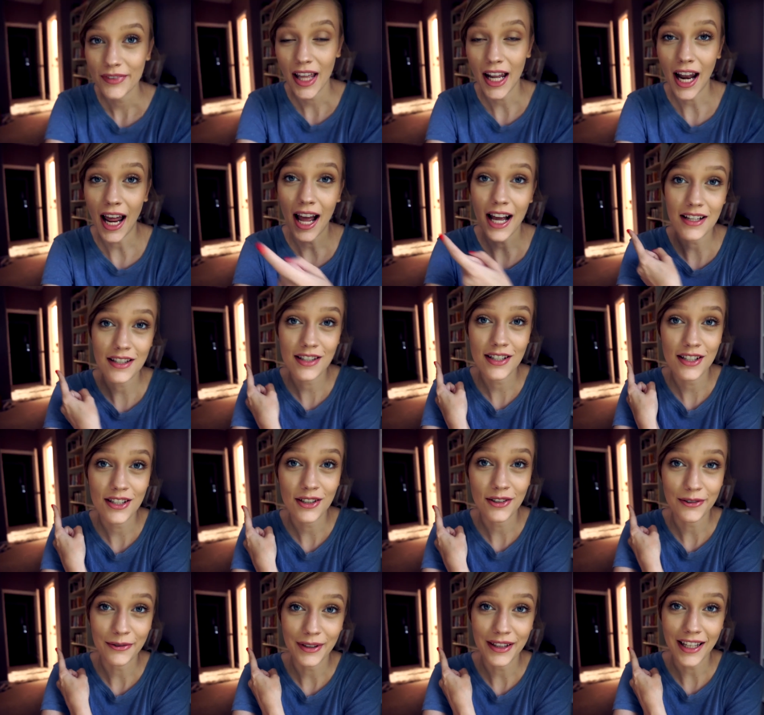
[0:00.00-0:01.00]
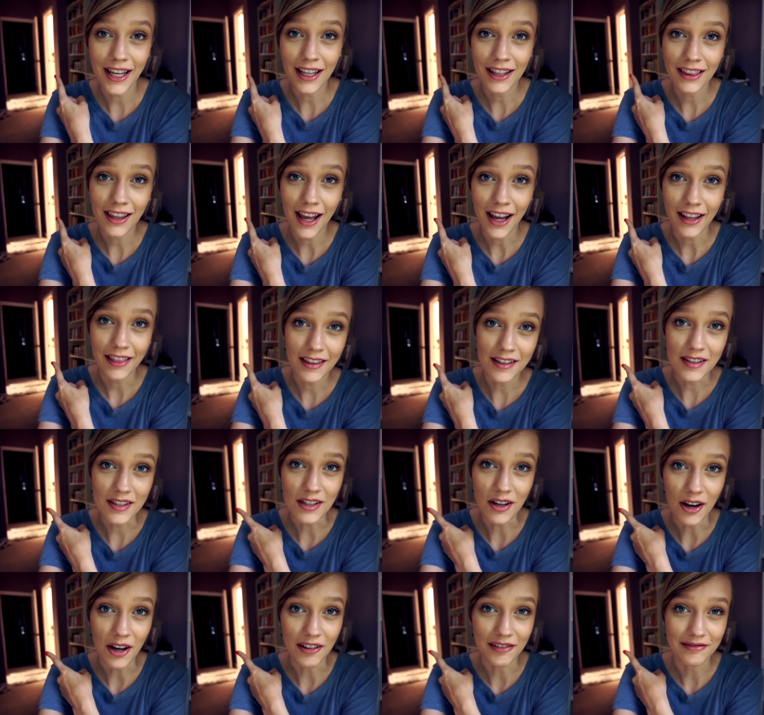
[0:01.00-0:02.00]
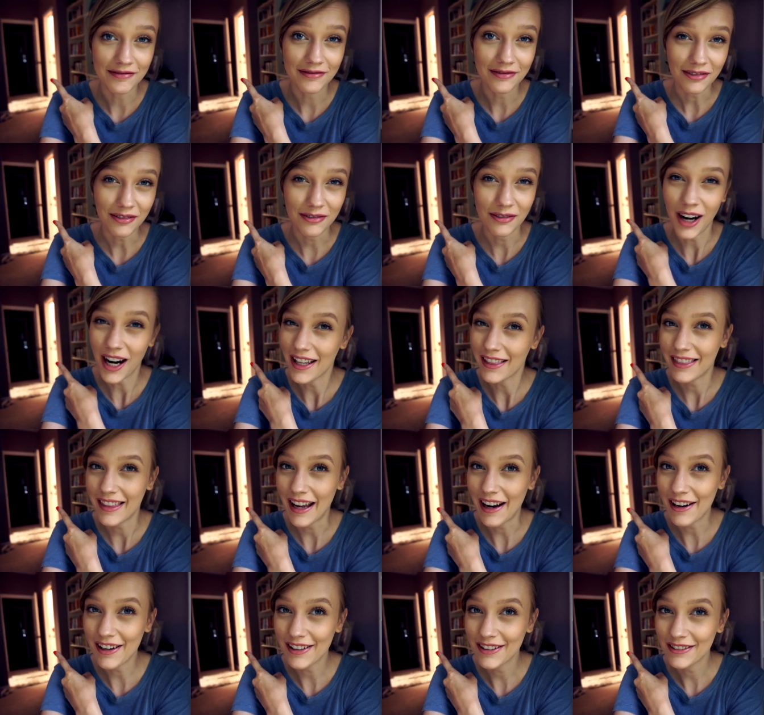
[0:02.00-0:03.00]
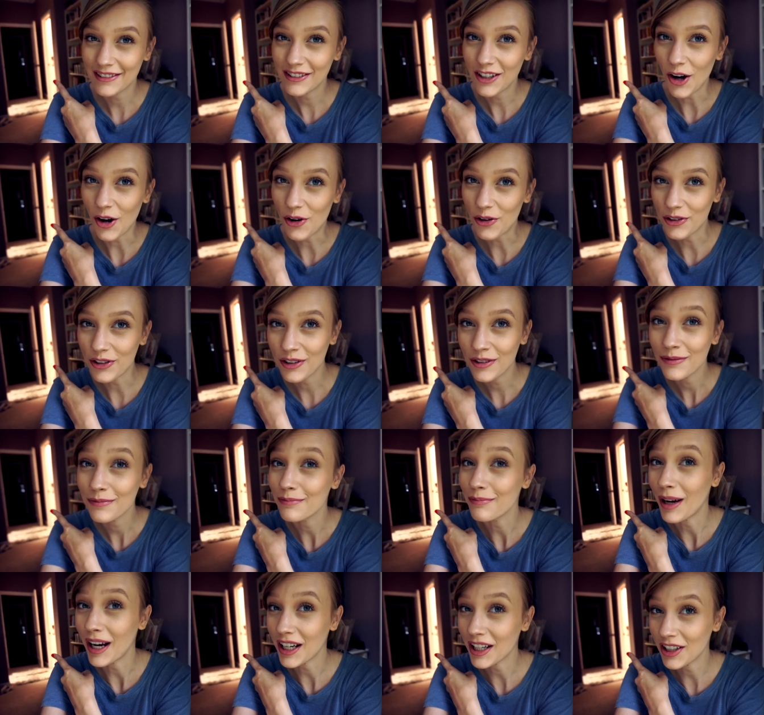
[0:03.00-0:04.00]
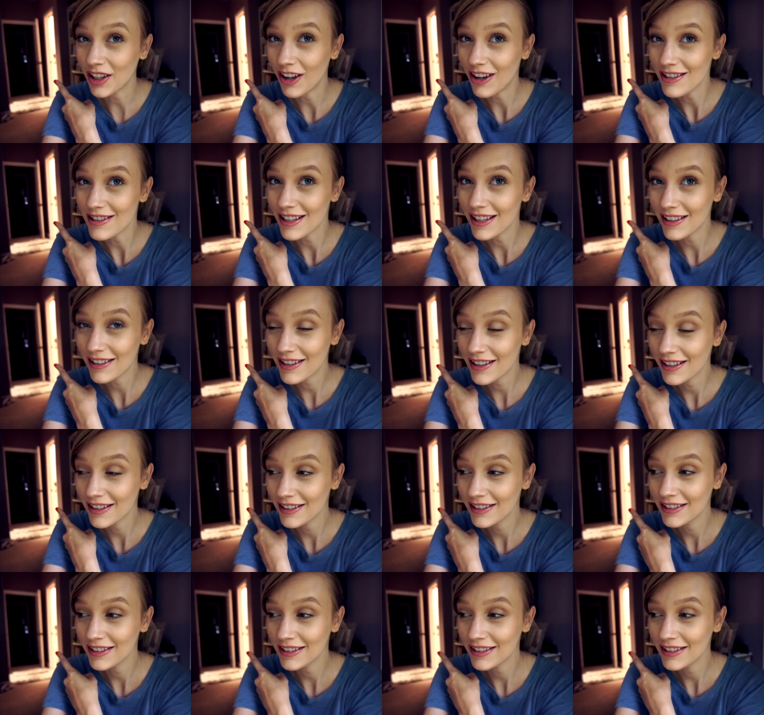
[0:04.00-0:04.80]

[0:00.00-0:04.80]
And it has to do with that light that's on right there called my closet.